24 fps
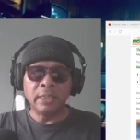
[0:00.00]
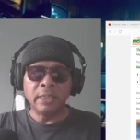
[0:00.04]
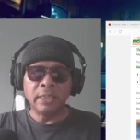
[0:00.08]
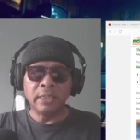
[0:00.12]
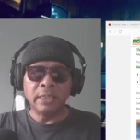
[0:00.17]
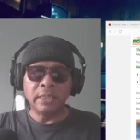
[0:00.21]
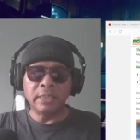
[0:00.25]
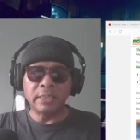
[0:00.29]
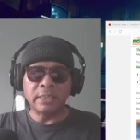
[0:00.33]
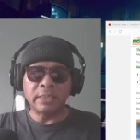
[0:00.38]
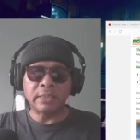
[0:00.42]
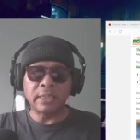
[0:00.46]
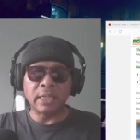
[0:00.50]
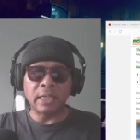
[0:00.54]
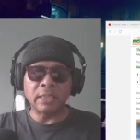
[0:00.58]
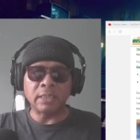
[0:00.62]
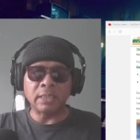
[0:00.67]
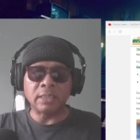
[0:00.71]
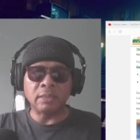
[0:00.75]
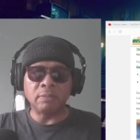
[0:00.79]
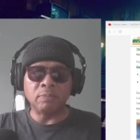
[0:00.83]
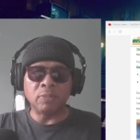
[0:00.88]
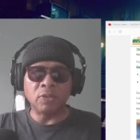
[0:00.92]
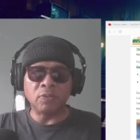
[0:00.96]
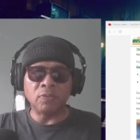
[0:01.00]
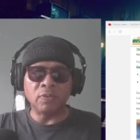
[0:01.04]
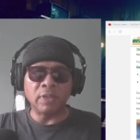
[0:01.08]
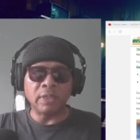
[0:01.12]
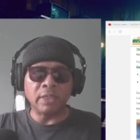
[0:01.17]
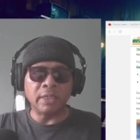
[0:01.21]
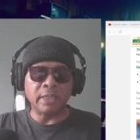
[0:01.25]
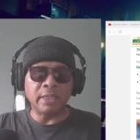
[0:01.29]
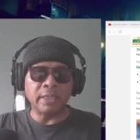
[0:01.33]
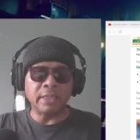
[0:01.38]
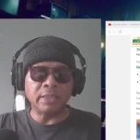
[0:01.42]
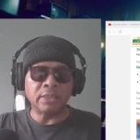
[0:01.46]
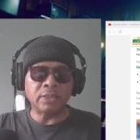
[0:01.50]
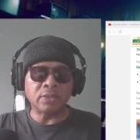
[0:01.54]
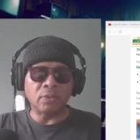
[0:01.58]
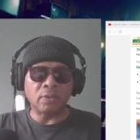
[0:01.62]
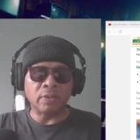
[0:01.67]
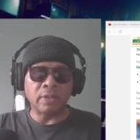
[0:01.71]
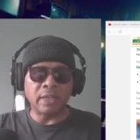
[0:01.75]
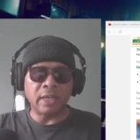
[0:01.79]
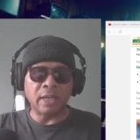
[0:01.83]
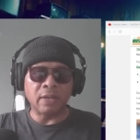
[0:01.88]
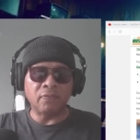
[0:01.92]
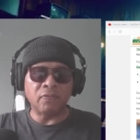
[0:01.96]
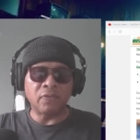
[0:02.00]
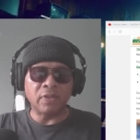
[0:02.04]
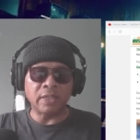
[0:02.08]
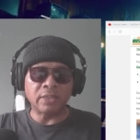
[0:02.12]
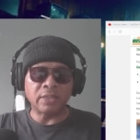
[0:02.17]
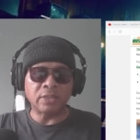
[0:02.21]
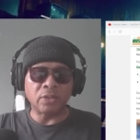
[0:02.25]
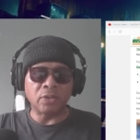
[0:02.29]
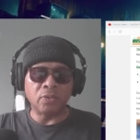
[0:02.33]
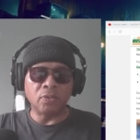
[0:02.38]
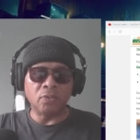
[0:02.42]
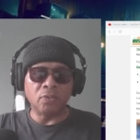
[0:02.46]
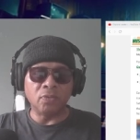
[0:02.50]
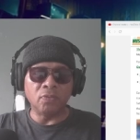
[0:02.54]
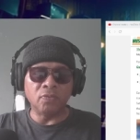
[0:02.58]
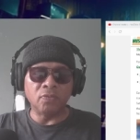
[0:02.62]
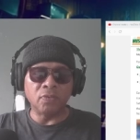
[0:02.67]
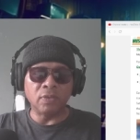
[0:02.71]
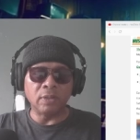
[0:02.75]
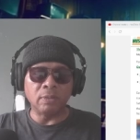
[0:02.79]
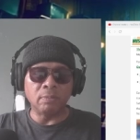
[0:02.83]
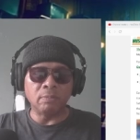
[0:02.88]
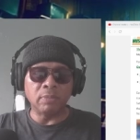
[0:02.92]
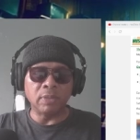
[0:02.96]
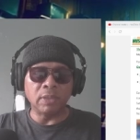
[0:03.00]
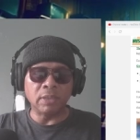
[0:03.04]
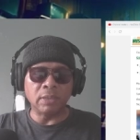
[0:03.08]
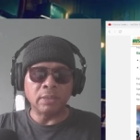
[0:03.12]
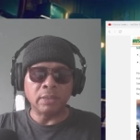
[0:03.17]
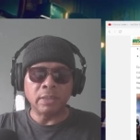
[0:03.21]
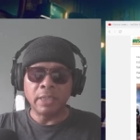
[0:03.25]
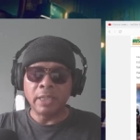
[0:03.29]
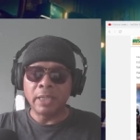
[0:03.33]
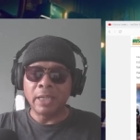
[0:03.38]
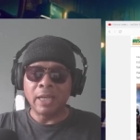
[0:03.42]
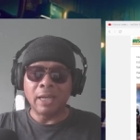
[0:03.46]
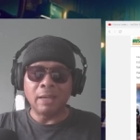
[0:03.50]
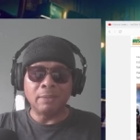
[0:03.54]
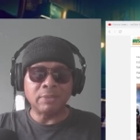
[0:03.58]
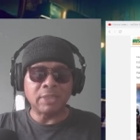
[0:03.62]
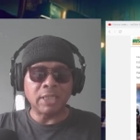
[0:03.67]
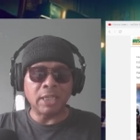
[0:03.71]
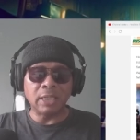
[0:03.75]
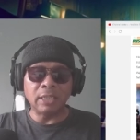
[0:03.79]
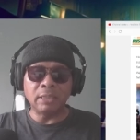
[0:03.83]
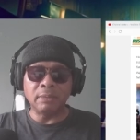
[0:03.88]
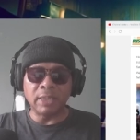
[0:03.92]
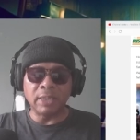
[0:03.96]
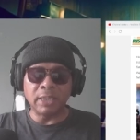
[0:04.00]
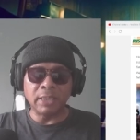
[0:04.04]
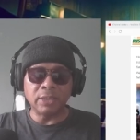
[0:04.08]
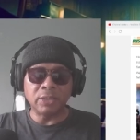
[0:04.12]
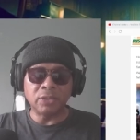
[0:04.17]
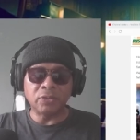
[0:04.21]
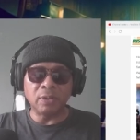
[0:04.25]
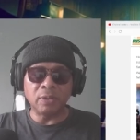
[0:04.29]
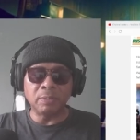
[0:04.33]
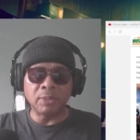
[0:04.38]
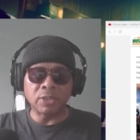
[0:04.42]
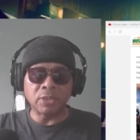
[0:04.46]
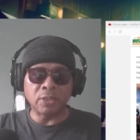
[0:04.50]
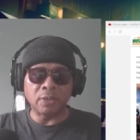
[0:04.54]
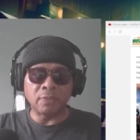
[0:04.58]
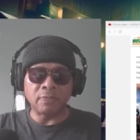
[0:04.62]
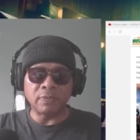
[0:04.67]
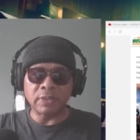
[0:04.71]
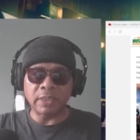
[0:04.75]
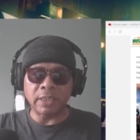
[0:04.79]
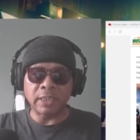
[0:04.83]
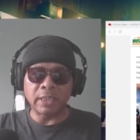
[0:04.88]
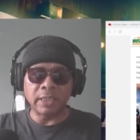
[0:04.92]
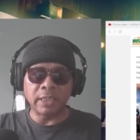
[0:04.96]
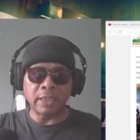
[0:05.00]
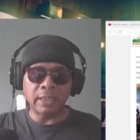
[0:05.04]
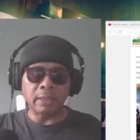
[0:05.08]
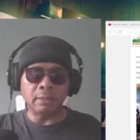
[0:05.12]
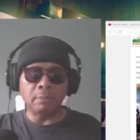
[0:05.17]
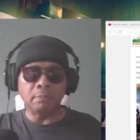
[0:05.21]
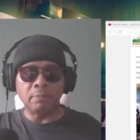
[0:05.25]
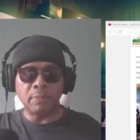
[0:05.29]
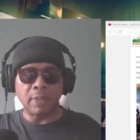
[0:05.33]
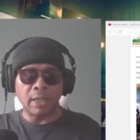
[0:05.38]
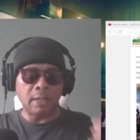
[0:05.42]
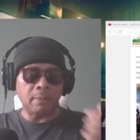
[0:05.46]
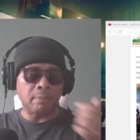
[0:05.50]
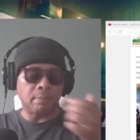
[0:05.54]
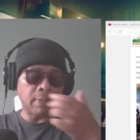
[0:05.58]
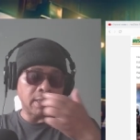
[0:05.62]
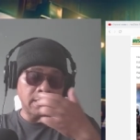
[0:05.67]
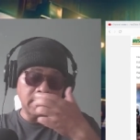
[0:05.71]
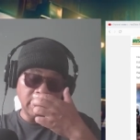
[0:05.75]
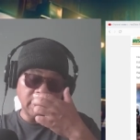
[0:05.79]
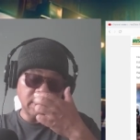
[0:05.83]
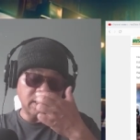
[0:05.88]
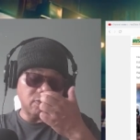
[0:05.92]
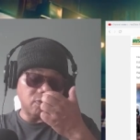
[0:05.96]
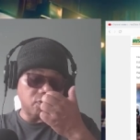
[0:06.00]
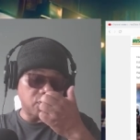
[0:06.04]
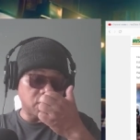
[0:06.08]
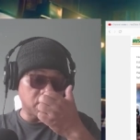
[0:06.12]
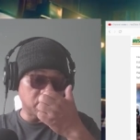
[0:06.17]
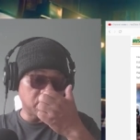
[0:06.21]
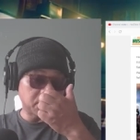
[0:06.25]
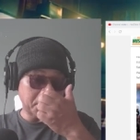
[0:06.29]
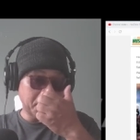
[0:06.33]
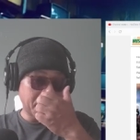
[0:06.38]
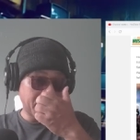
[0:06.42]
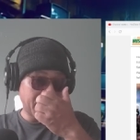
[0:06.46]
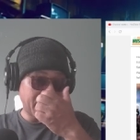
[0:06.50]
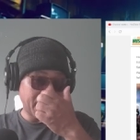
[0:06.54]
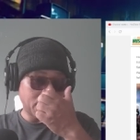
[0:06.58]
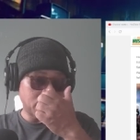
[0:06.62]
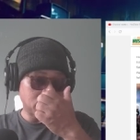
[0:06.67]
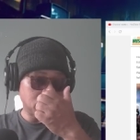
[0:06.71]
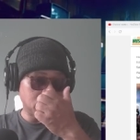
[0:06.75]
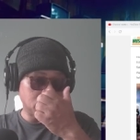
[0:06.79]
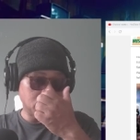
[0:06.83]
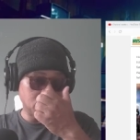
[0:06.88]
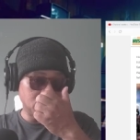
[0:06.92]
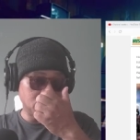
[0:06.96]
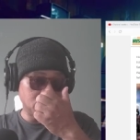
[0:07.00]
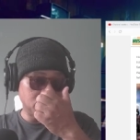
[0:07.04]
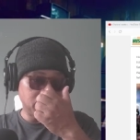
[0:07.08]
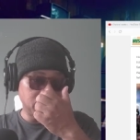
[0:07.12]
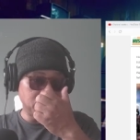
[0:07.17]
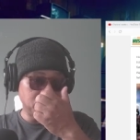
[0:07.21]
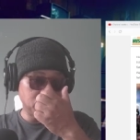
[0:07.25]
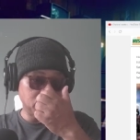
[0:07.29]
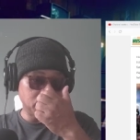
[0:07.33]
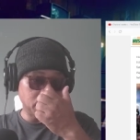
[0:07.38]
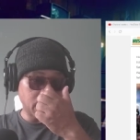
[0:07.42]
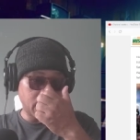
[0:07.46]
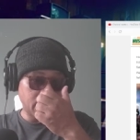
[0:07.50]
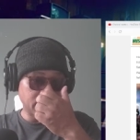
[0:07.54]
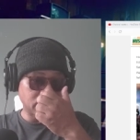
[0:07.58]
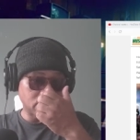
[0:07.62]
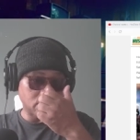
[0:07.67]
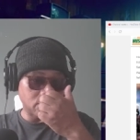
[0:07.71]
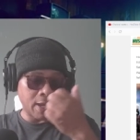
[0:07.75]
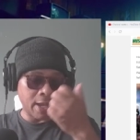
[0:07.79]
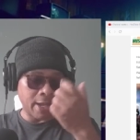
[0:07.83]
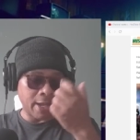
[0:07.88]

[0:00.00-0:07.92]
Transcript: is set to be released on Netflix in November. I'm telling you, man, these streaming servers are kicking butt, man. That's the future now. You know, people after a while